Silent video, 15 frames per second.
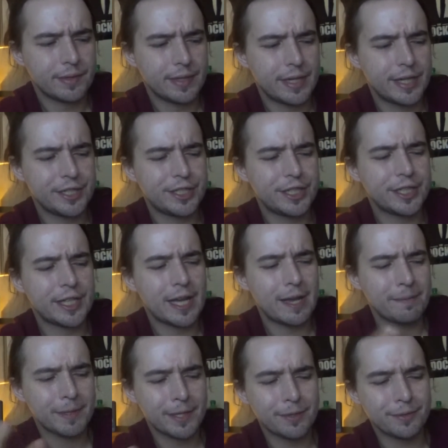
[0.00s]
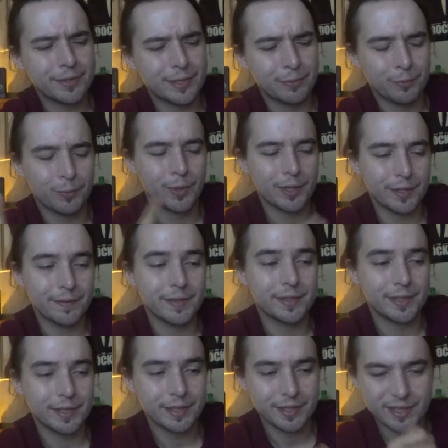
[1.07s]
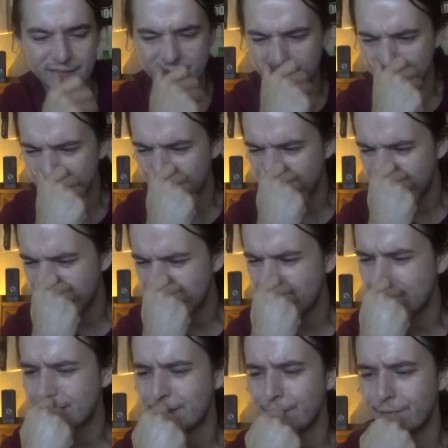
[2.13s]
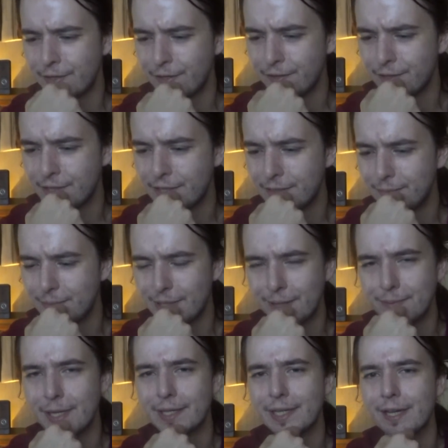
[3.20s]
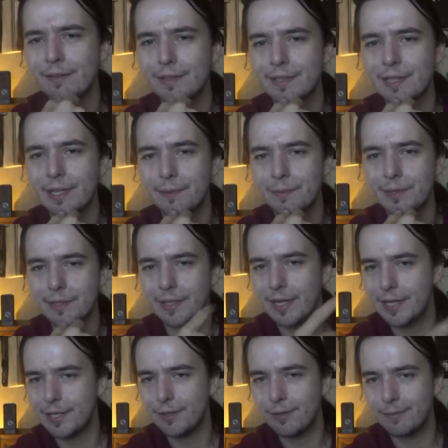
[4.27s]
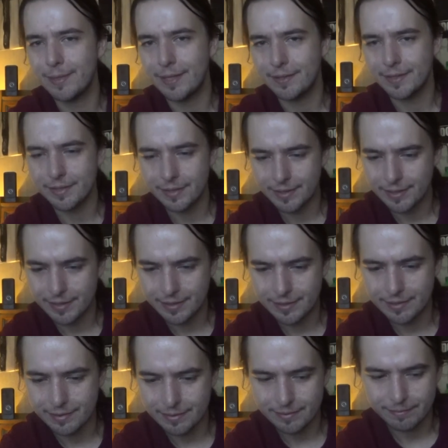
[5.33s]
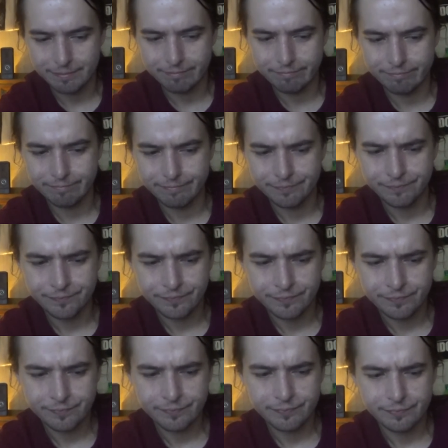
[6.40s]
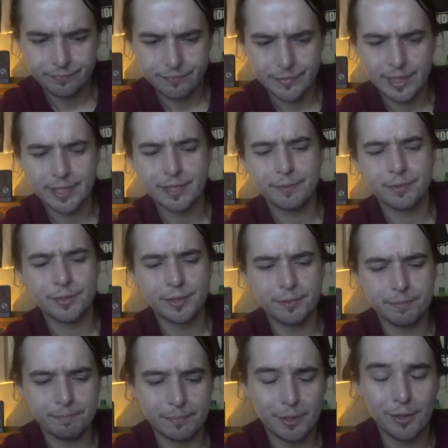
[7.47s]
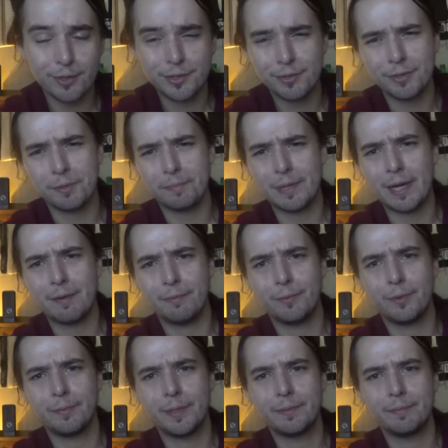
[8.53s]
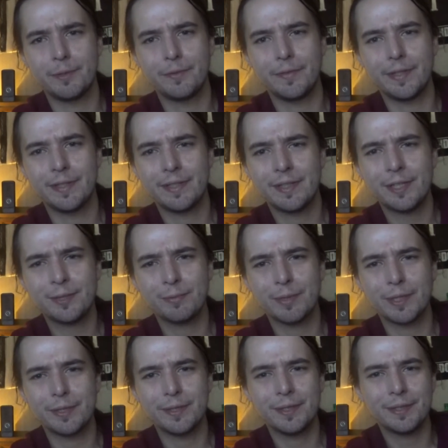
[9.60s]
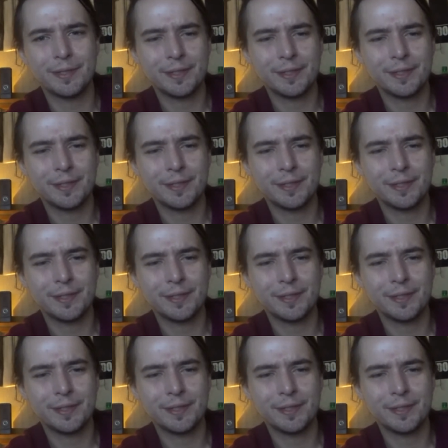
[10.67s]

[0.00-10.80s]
And she cameos in one of the DC movies at the very end, but I'm not counting that one. I know about it. I think it was also the Batwoman movie. That's weird.